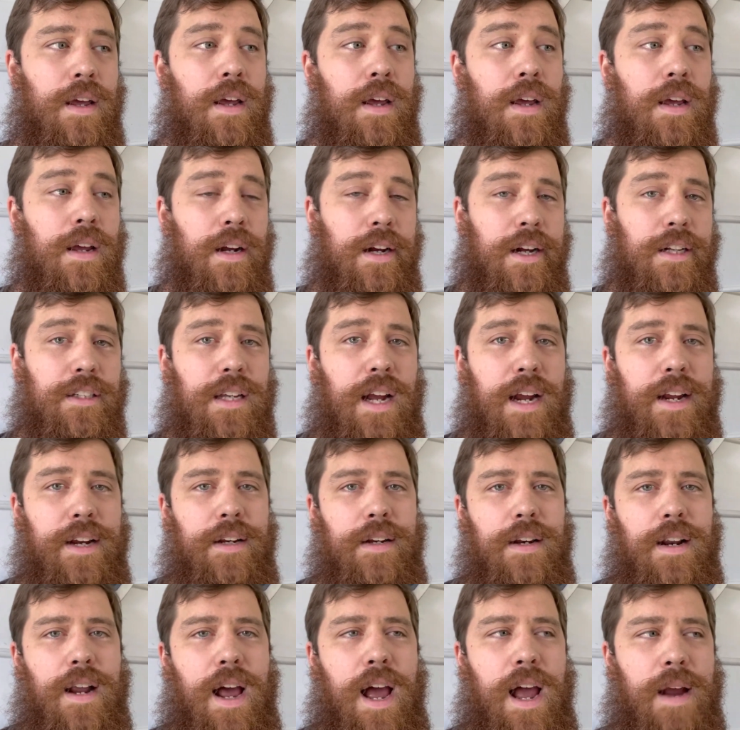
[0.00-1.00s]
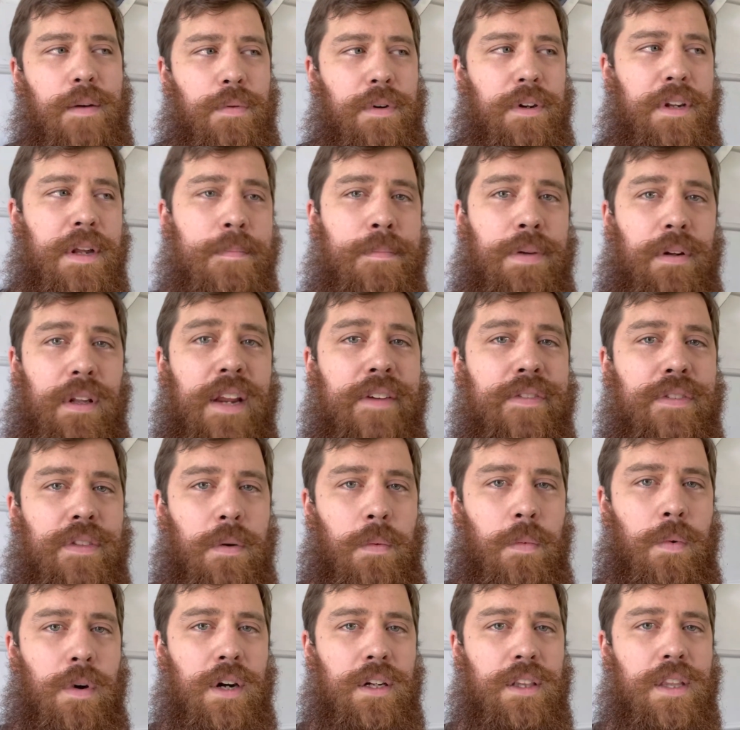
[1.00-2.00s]
because I really believe in the
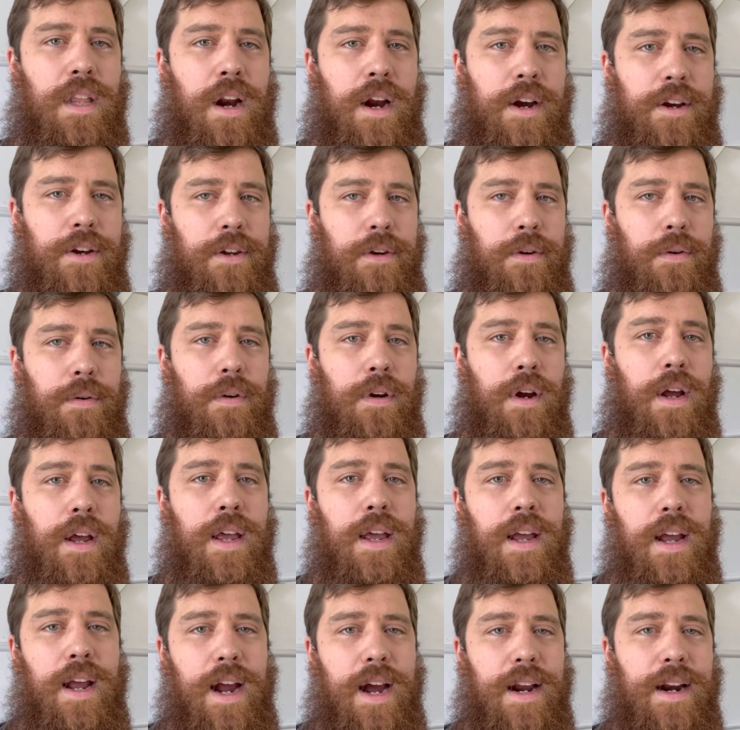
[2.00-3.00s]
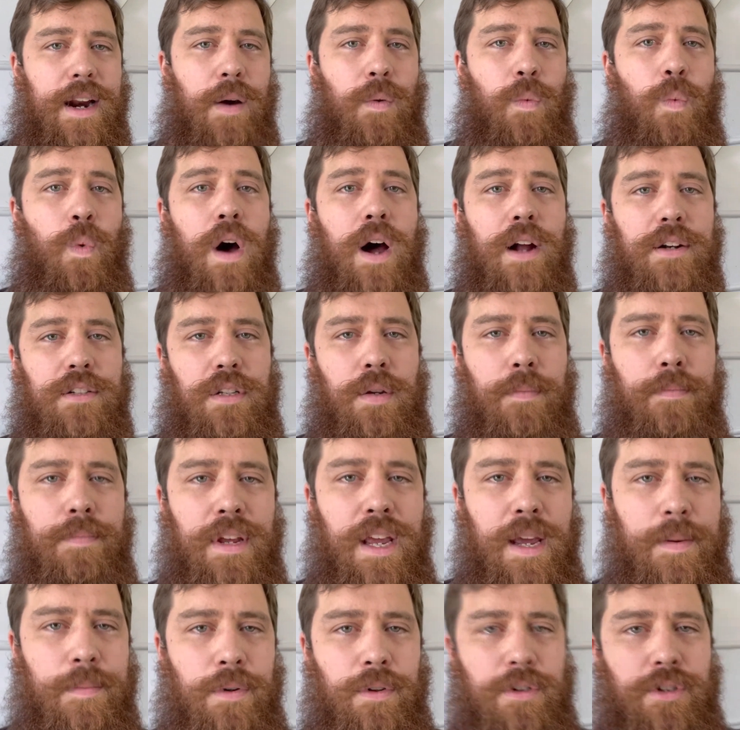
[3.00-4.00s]
work that I do, and I want to be
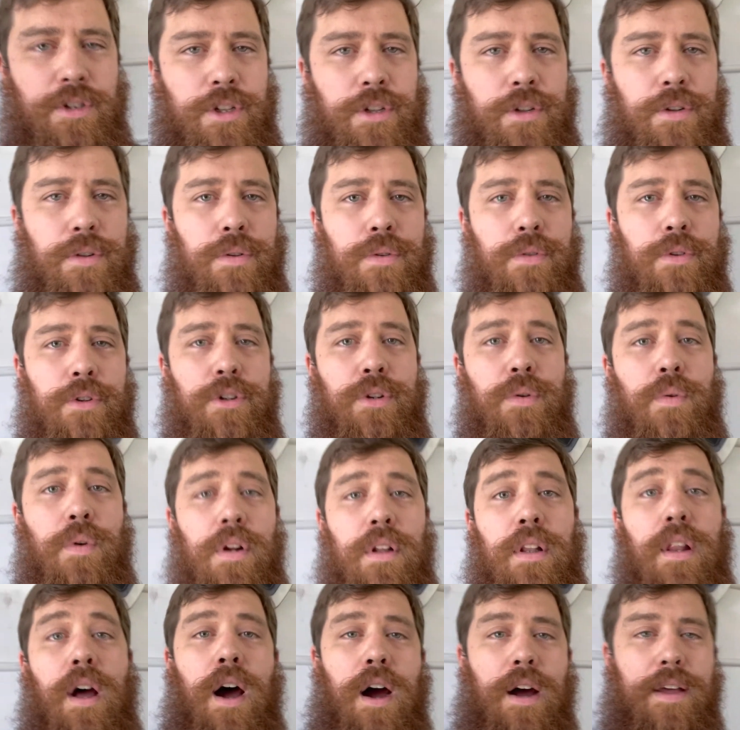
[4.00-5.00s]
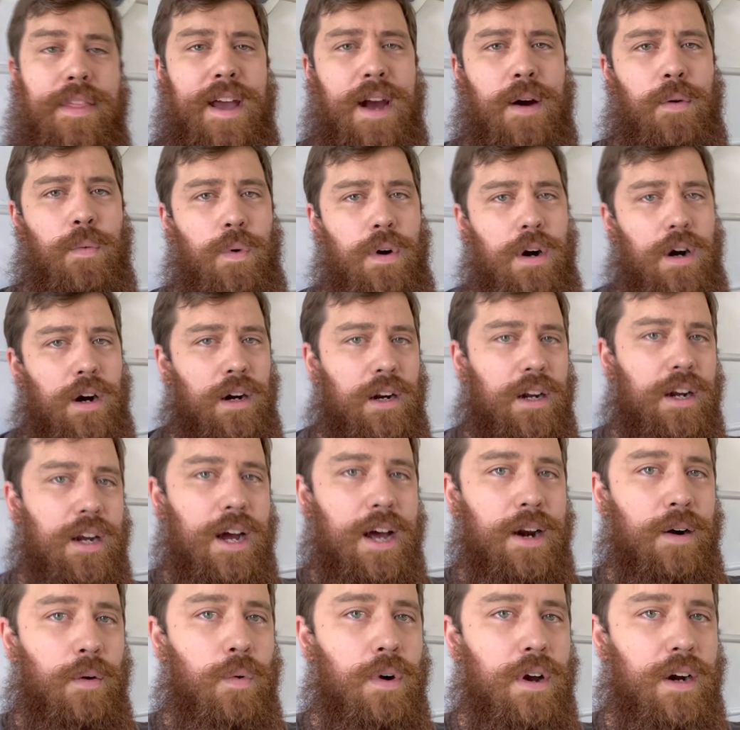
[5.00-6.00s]
able to do a lot of that work. I
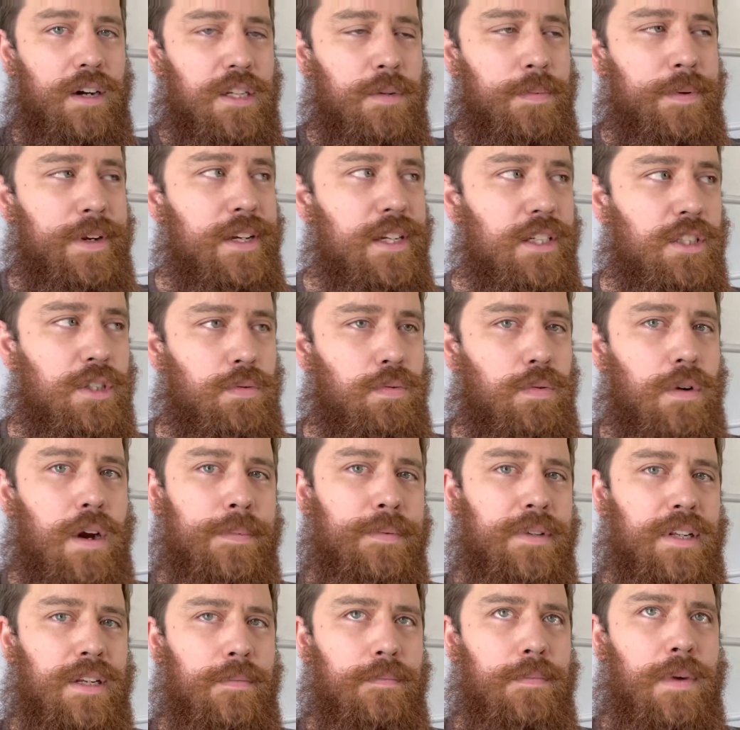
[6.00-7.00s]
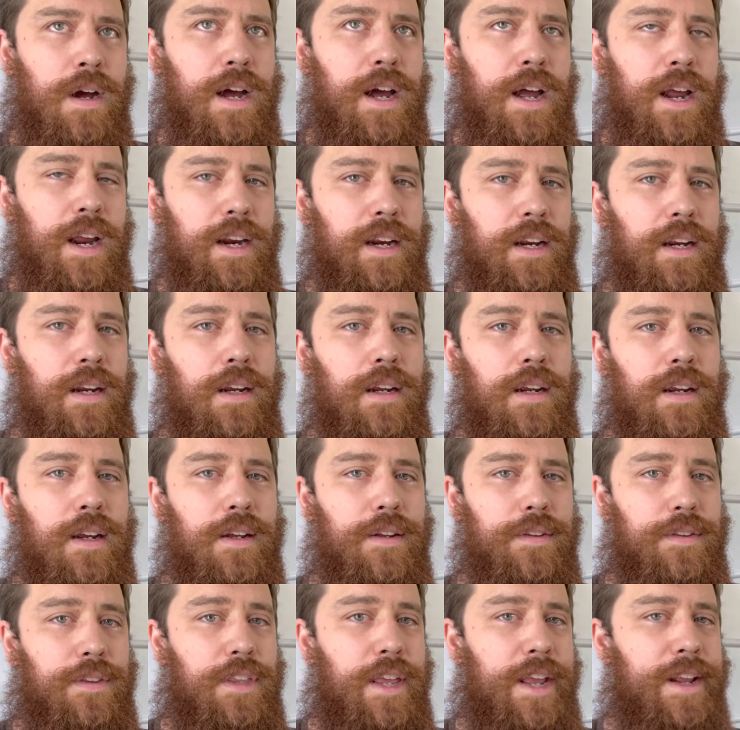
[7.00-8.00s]
don't want it to be disrupted by
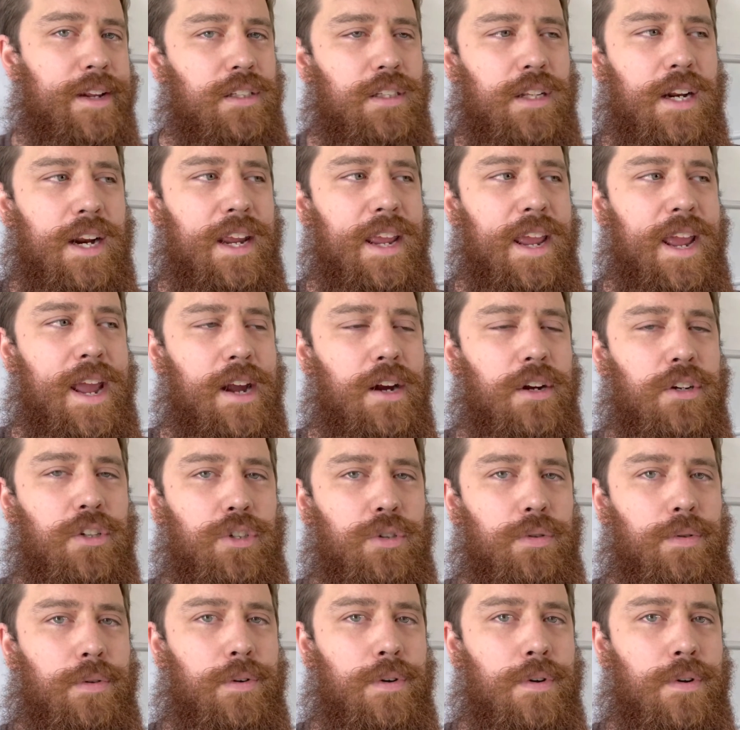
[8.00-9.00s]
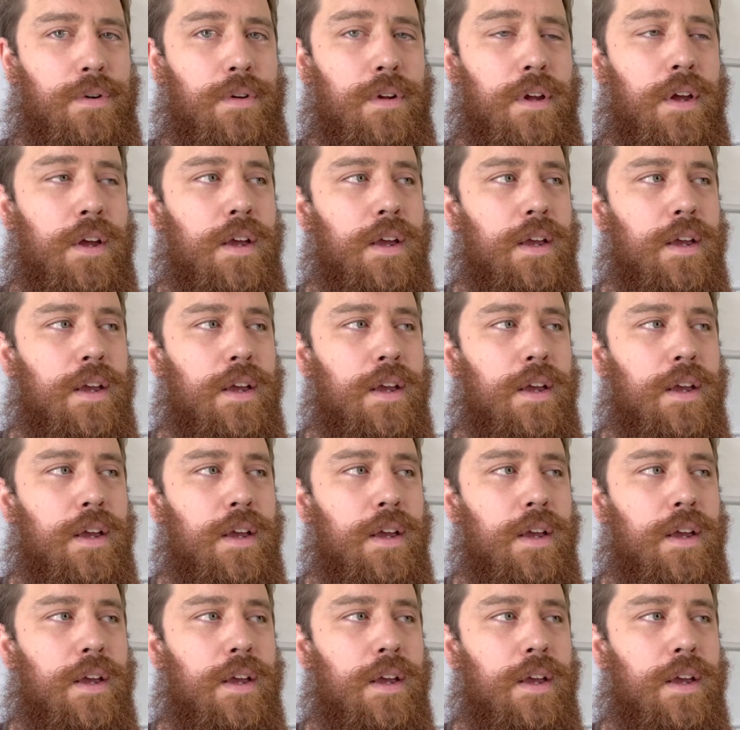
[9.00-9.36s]
things that I can't control.